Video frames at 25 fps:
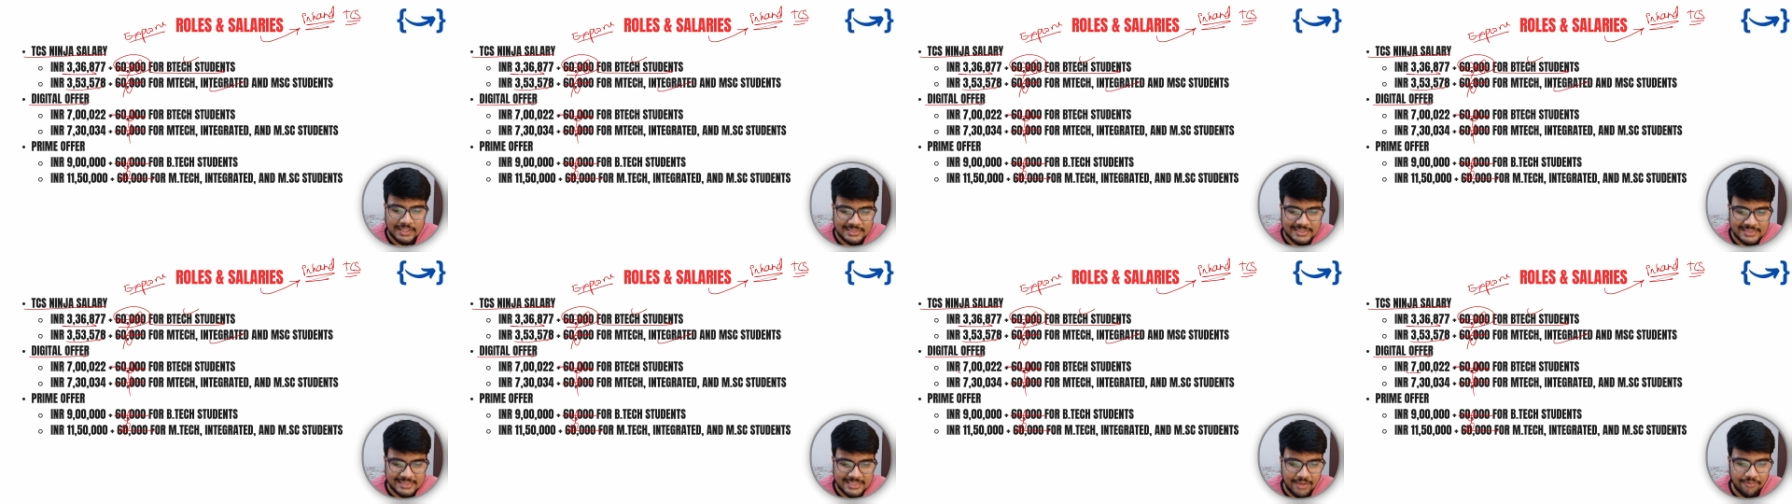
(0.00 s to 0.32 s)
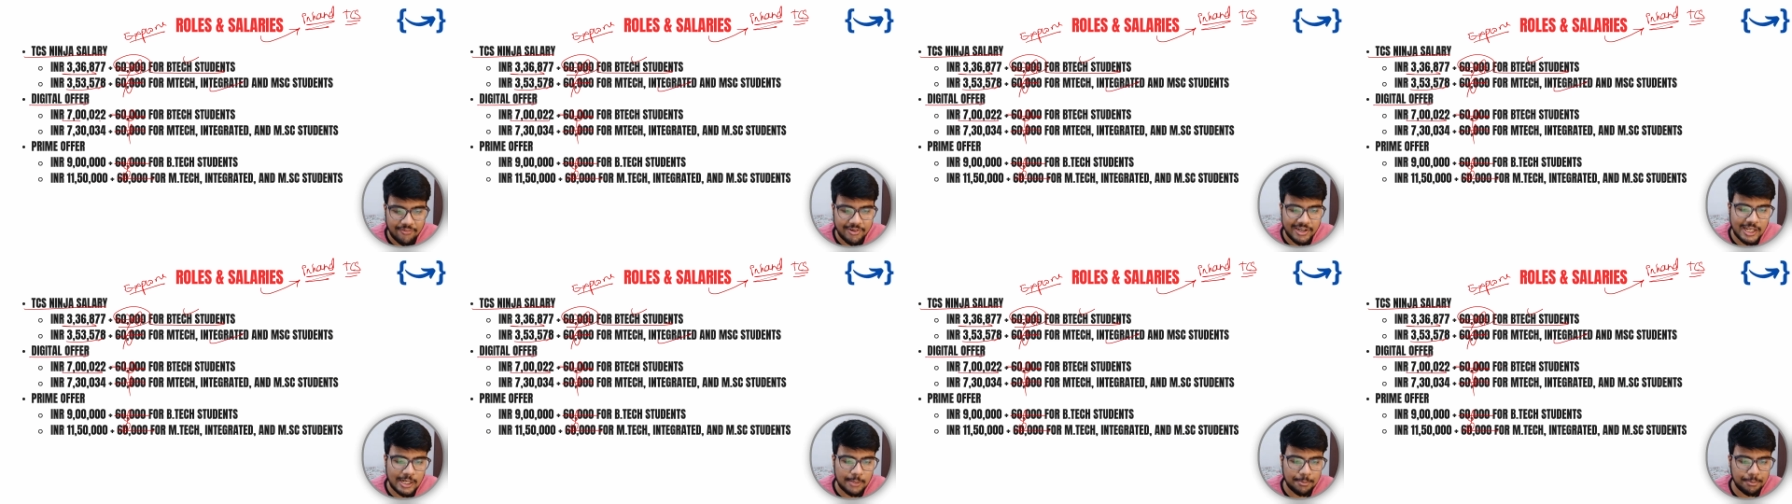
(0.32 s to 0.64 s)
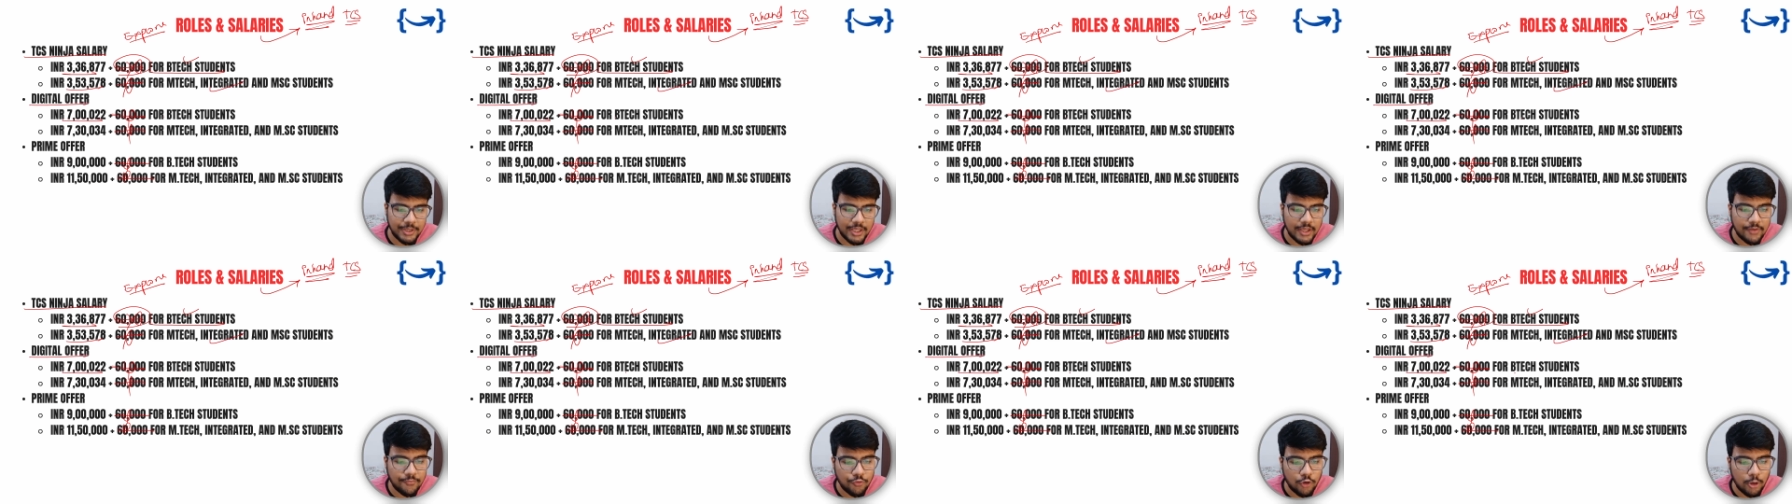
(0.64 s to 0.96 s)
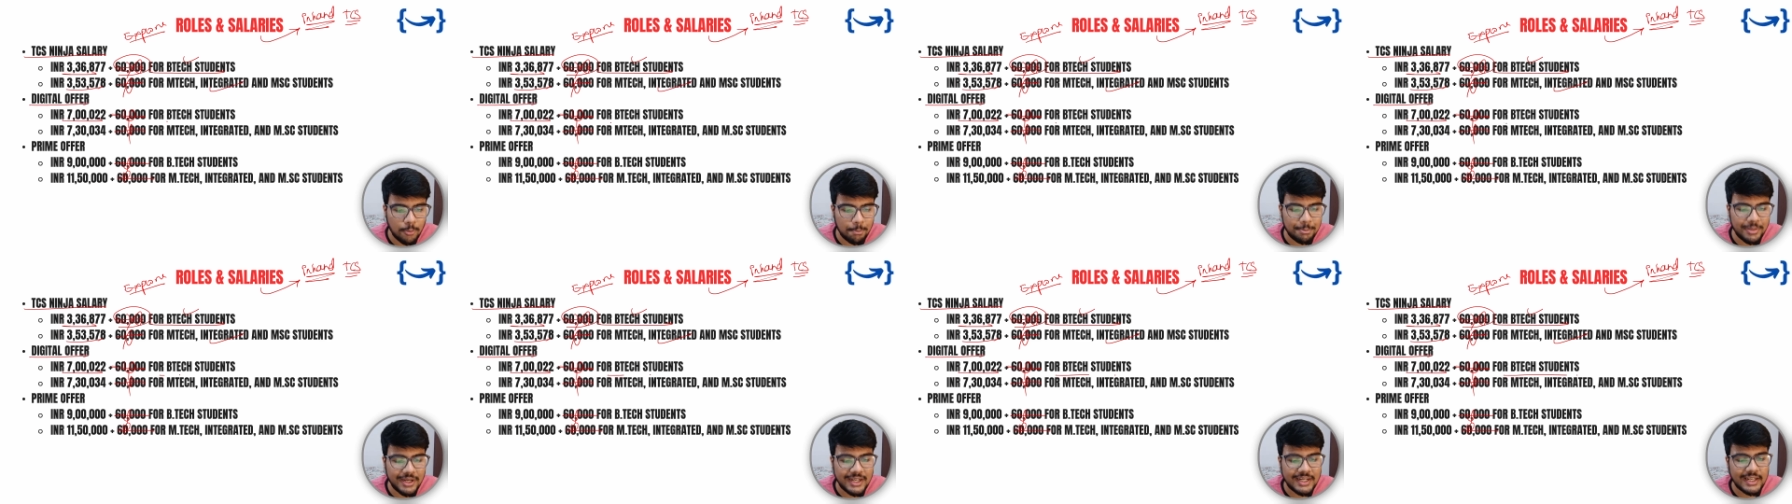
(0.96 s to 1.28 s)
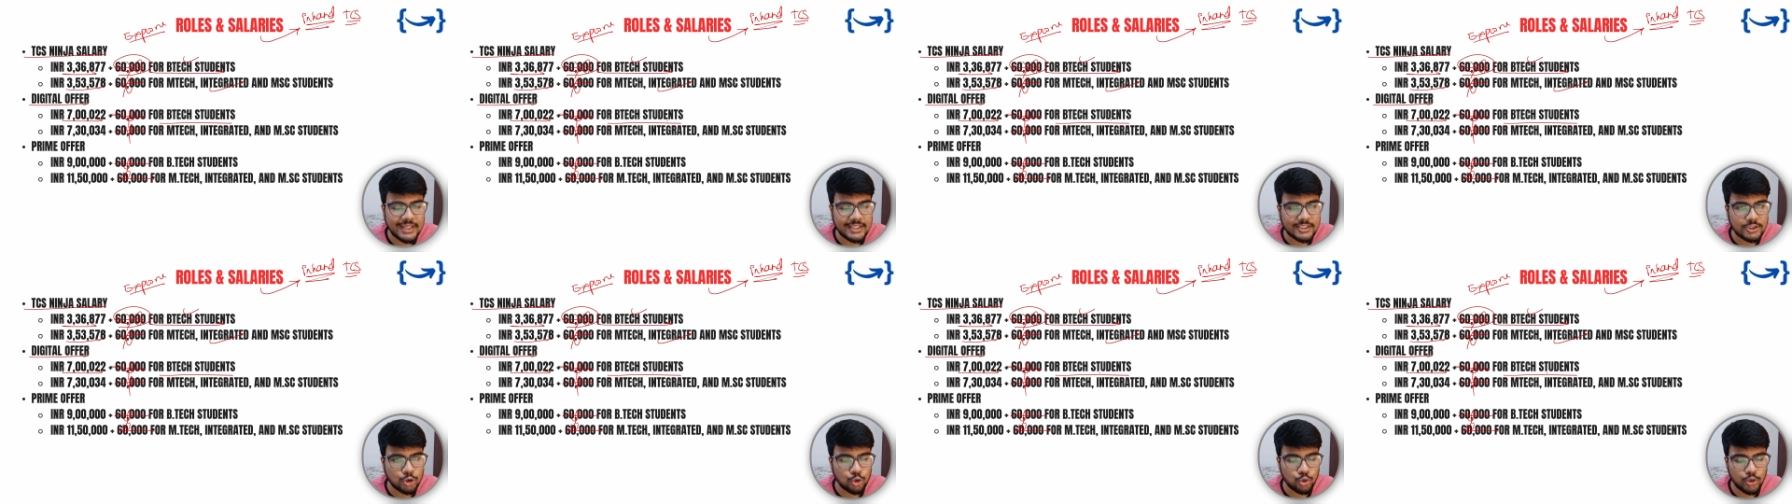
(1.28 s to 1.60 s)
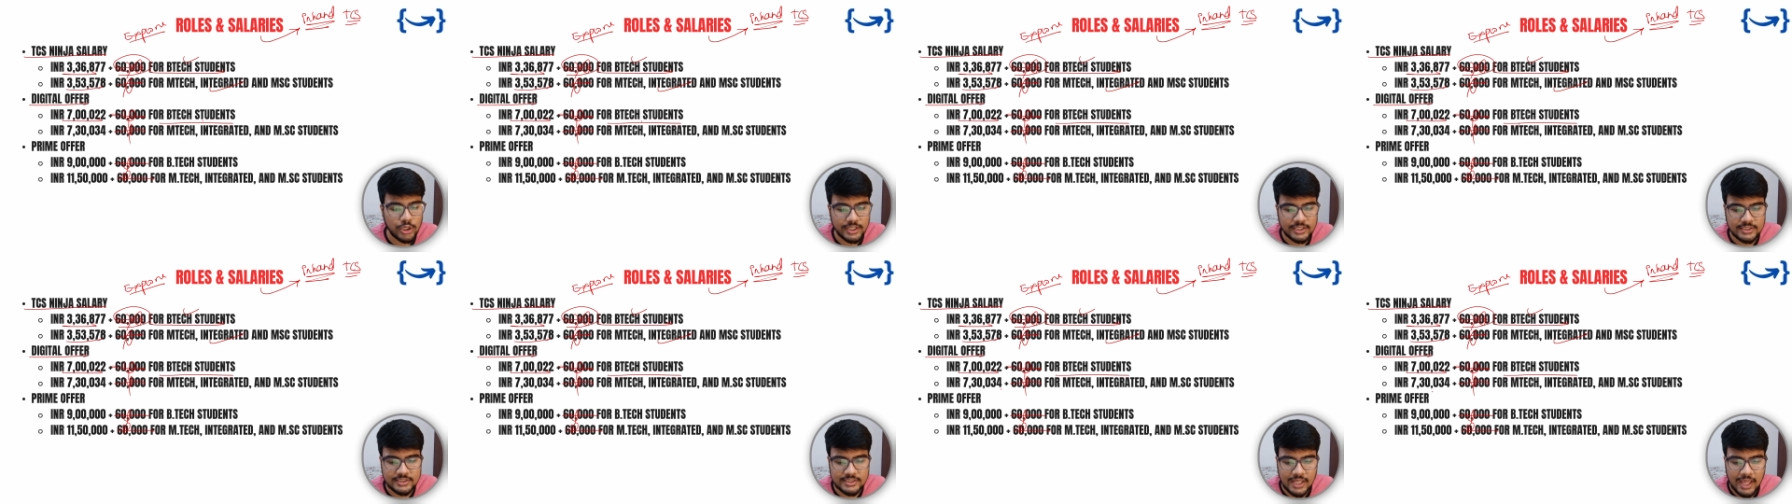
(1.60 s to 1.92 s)
7 LPA for B.Tech
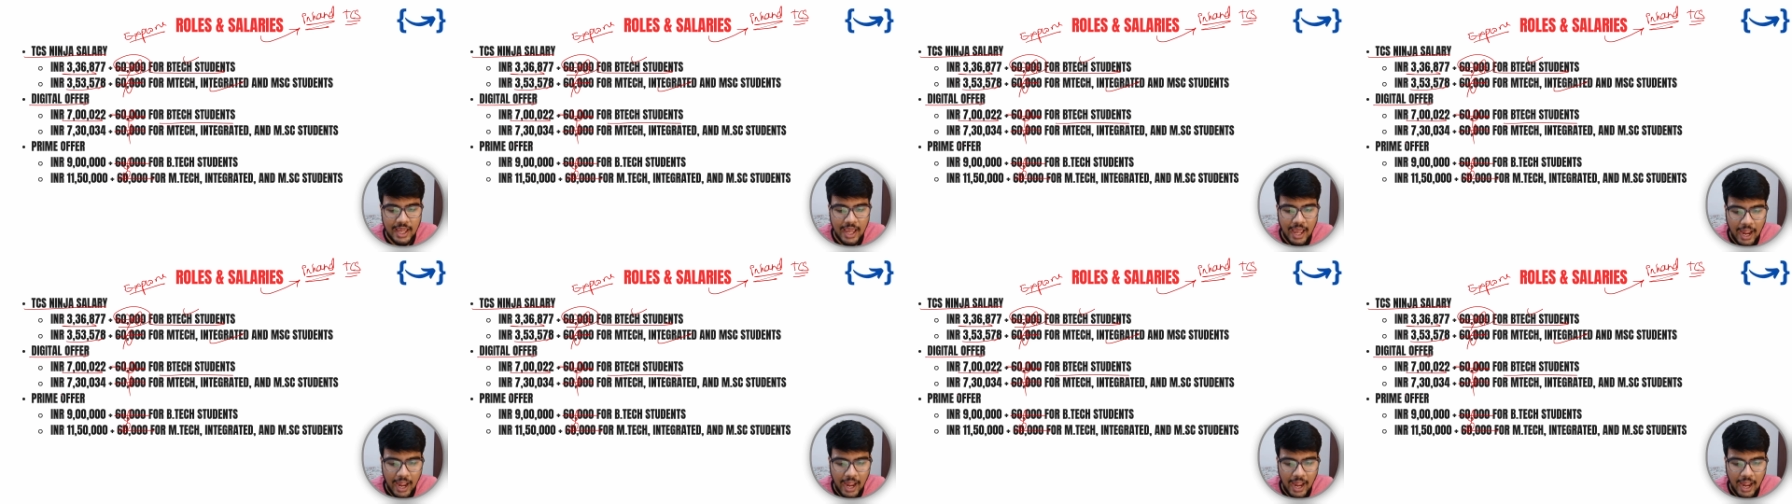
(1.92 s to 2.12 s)
students